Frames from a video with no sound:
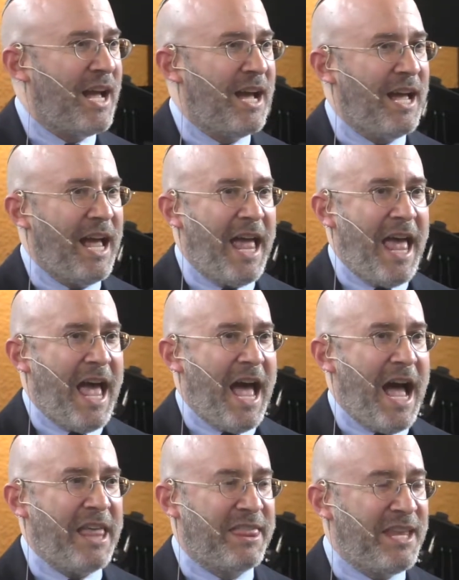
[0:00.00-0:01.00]

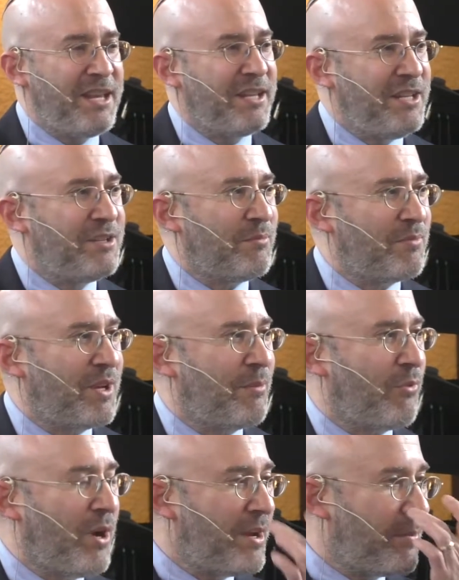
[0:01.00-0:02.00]
I think you need to kind
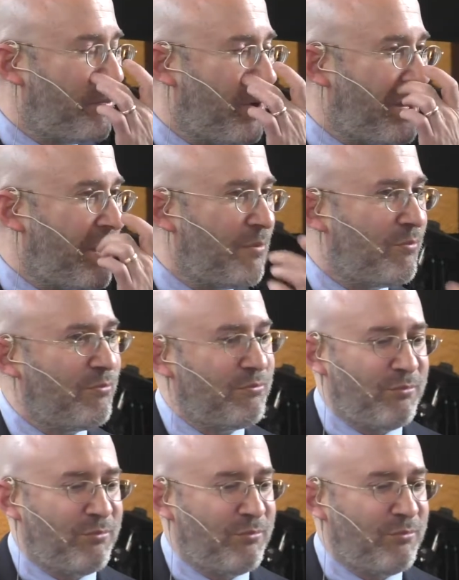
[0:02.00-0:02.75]
of break up